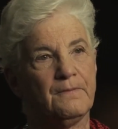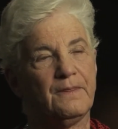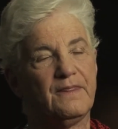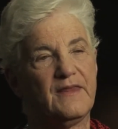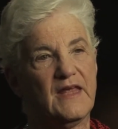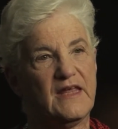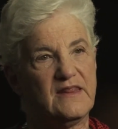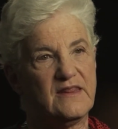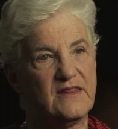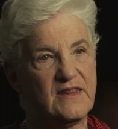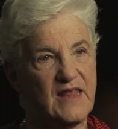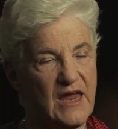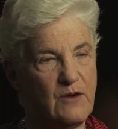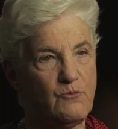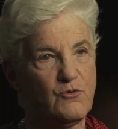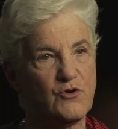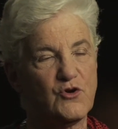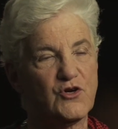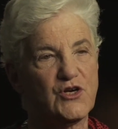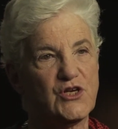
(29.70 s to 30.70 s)
that they
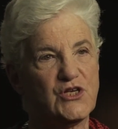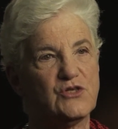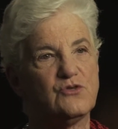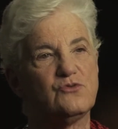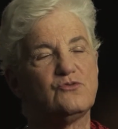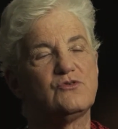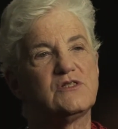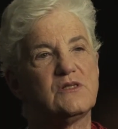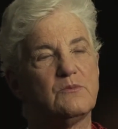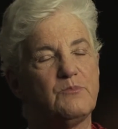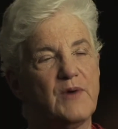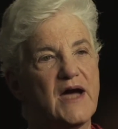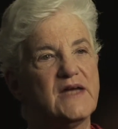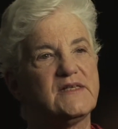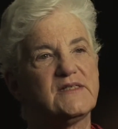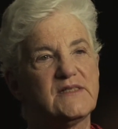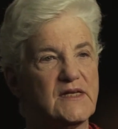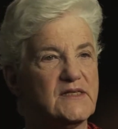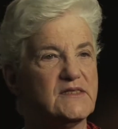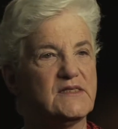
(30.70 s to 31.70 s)
were going to use the
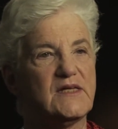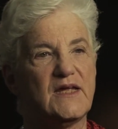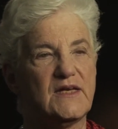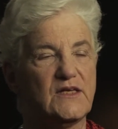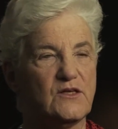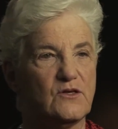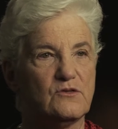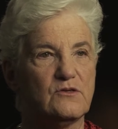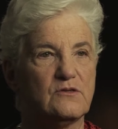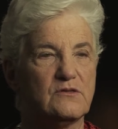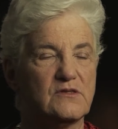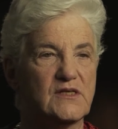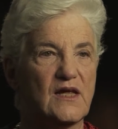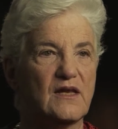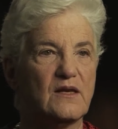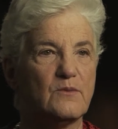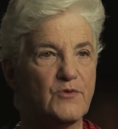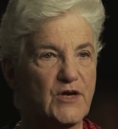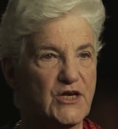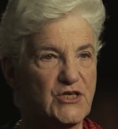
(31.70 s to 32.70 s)
Bicentennial
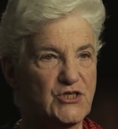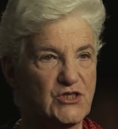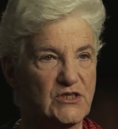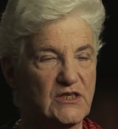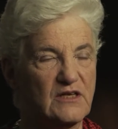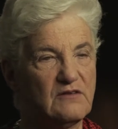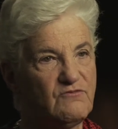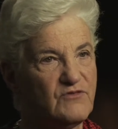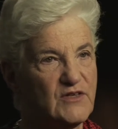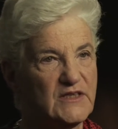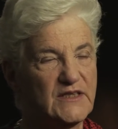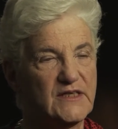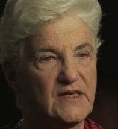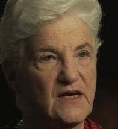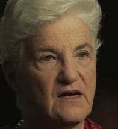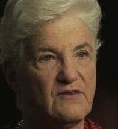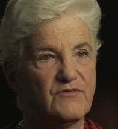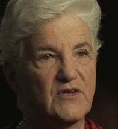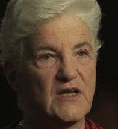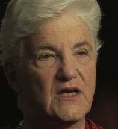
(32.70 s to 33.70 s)
celebration in
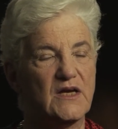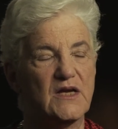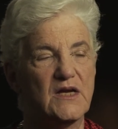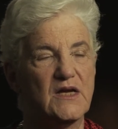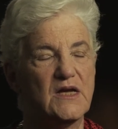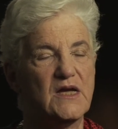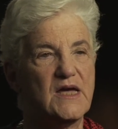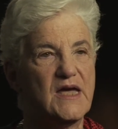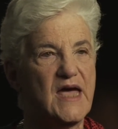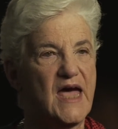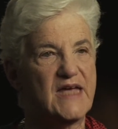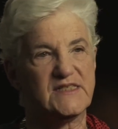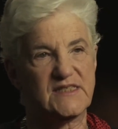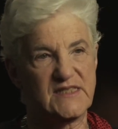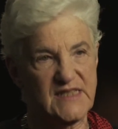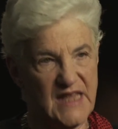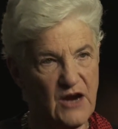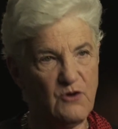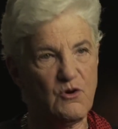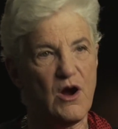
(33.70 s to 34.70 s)
Philadelphia as
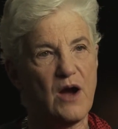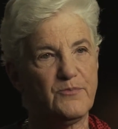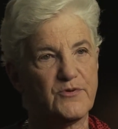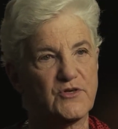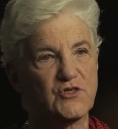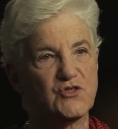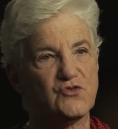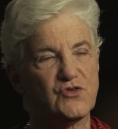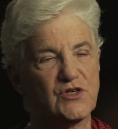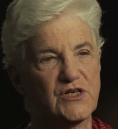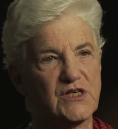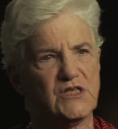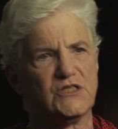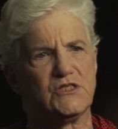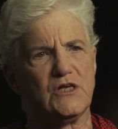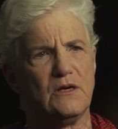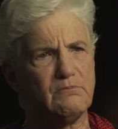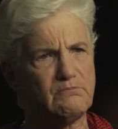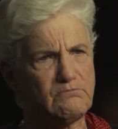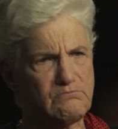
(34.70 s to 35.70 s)
their opportunity
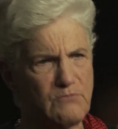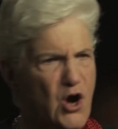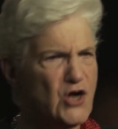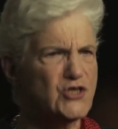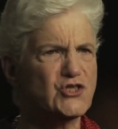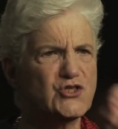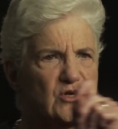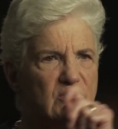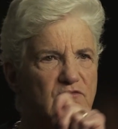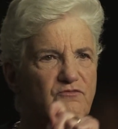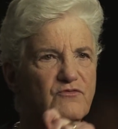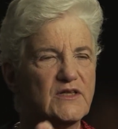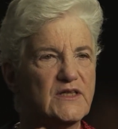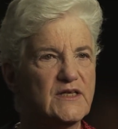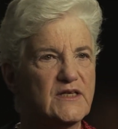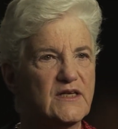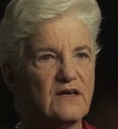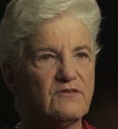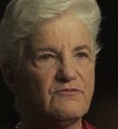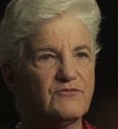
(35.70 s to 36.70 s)
to march on
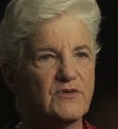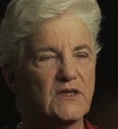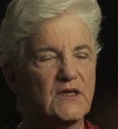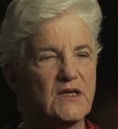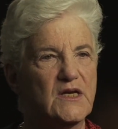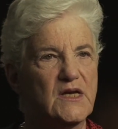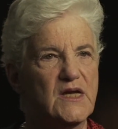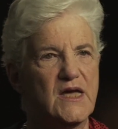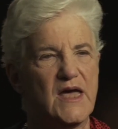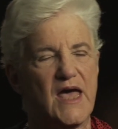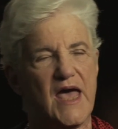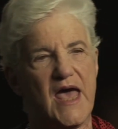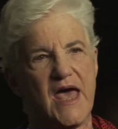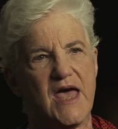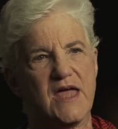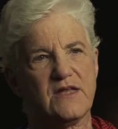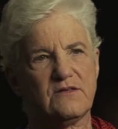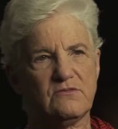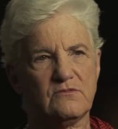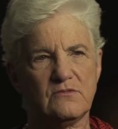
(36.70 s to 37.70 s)
Philadelphia
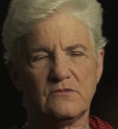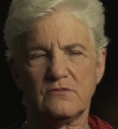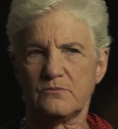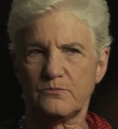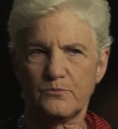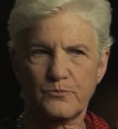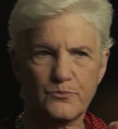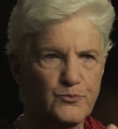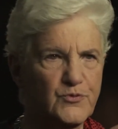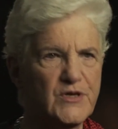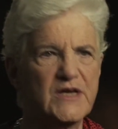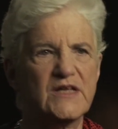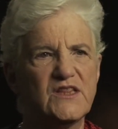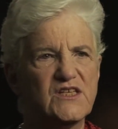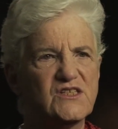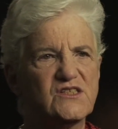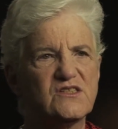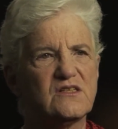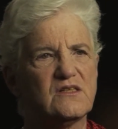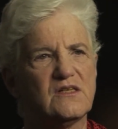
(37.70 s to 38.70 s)
and bring
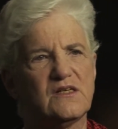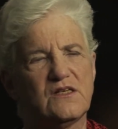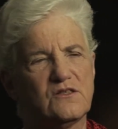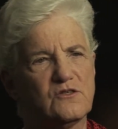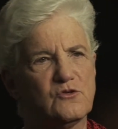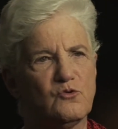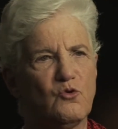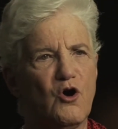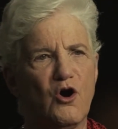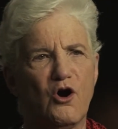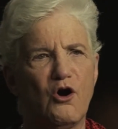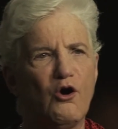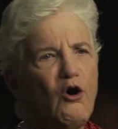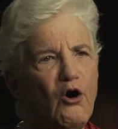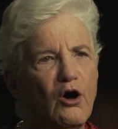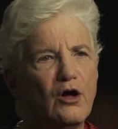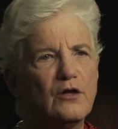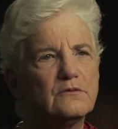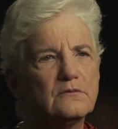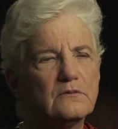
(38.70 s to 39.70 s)
the city to a
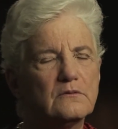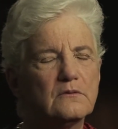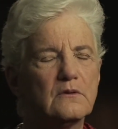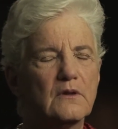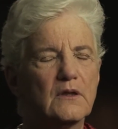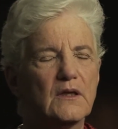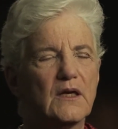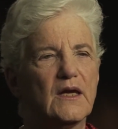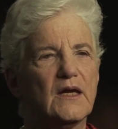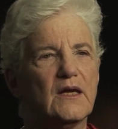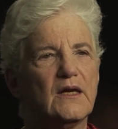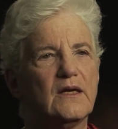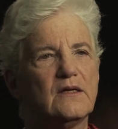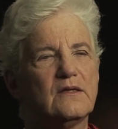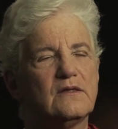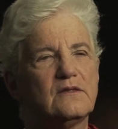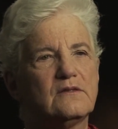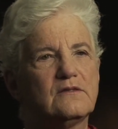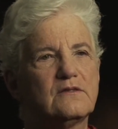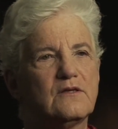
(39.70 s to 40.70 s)
halt.
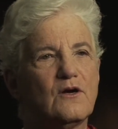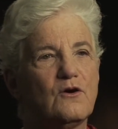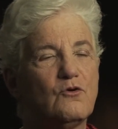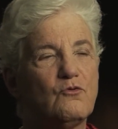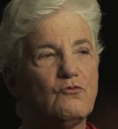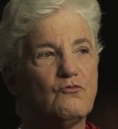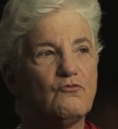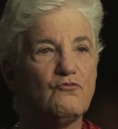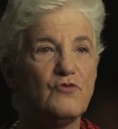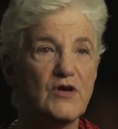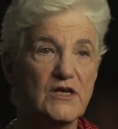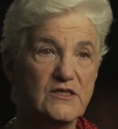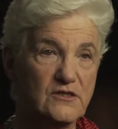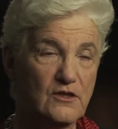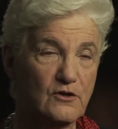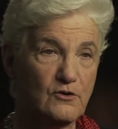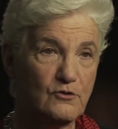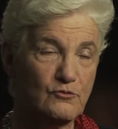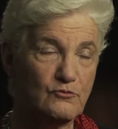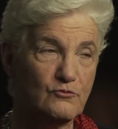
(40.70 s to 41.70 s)
So
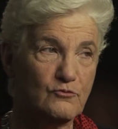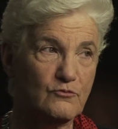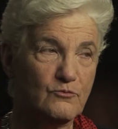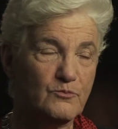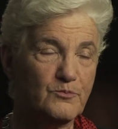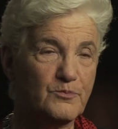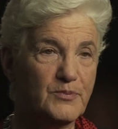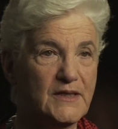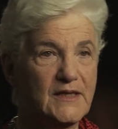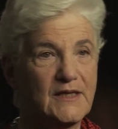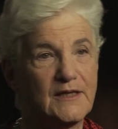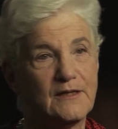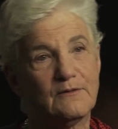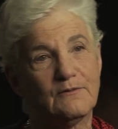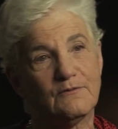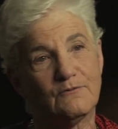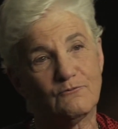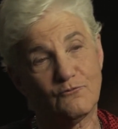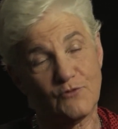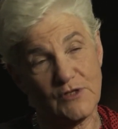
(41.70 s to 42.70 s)
Rizzo,
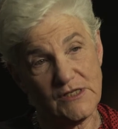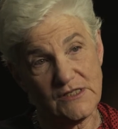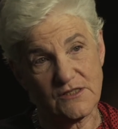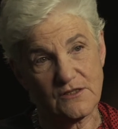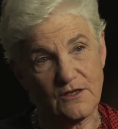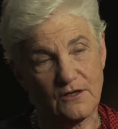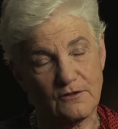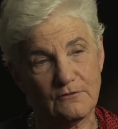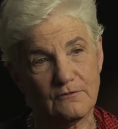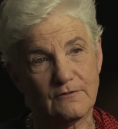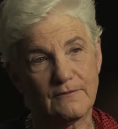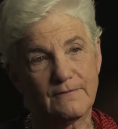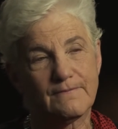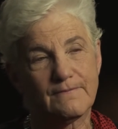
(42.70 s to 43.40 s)
being Rizzo,